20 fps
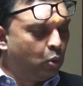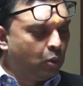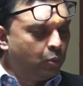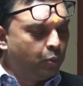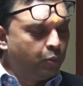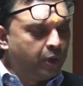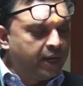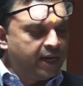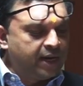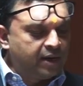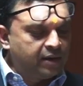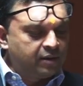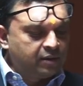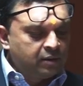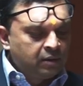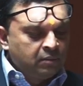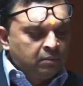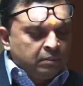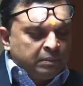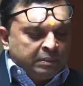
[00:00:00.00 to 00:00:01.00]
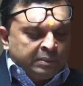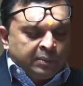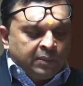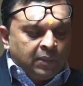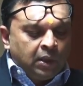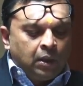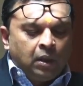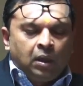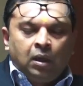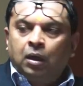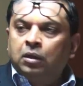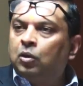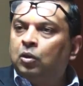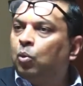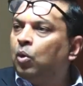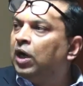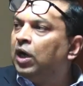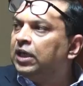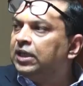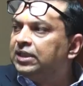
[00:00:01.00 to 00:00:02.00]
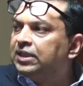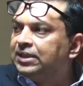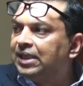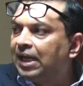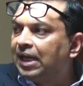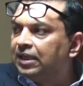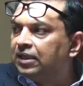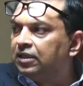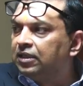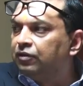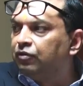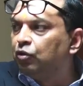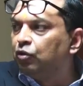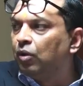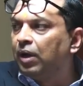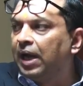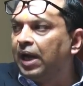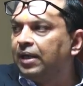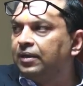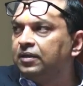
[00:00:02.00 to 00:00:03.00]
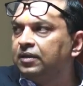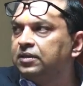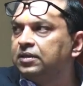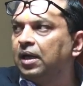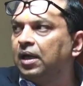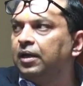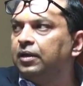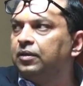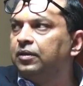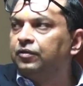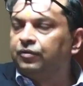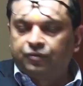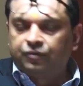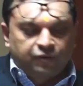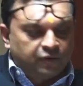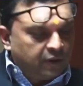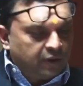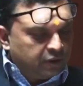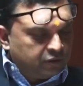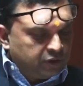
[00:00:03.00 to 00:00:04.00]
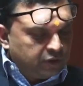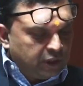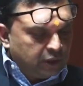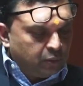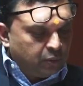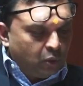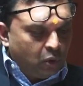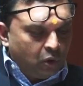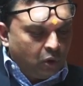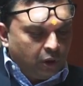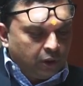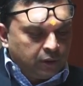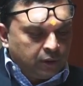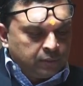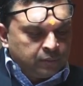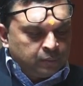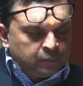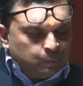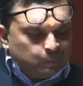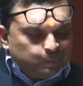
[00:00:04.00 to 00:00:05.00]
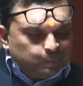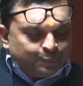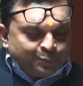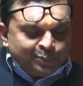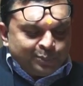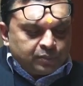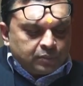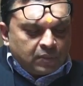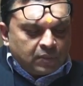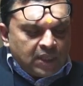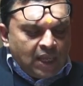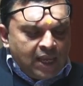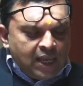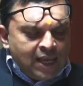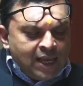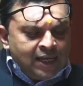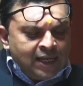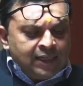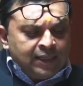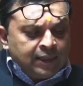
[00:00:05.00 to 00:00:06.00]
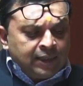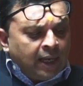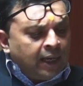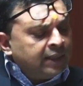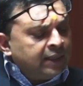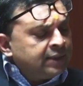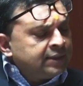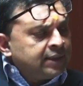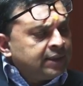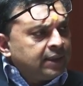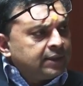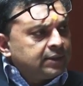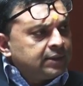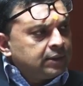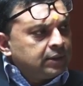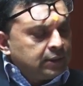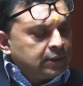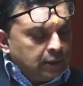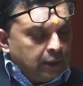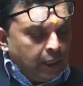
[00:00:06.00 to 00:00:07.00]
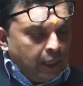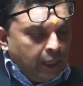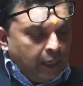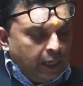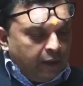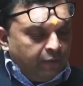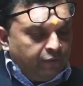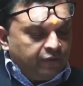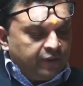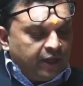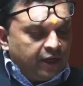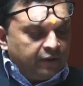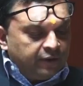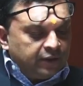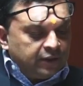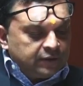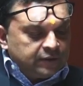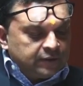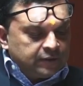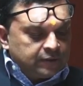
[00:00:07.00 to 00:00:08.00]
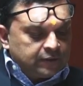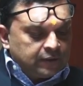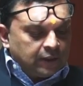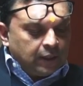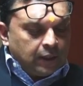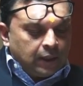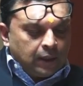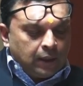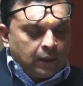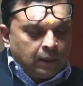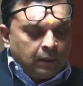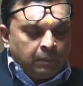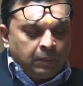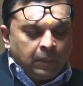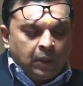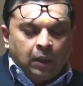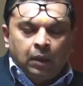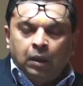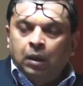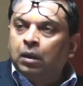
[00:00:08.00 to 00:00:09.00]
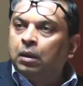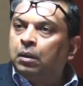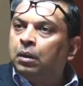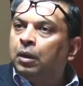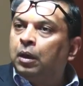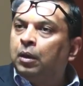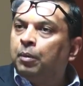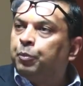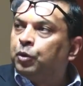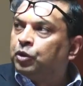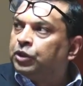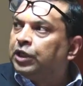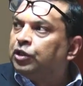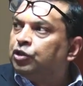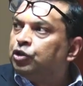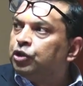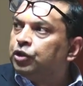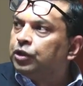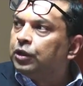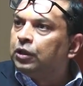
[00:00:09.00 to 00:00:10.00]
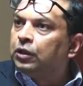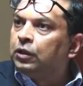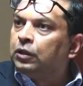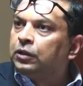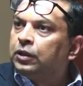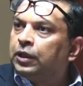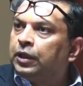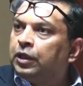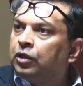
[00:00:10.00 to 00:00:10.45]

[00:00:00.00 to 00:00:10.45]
where the world is headed if you had this kind of trade war. And it says that if there is a potential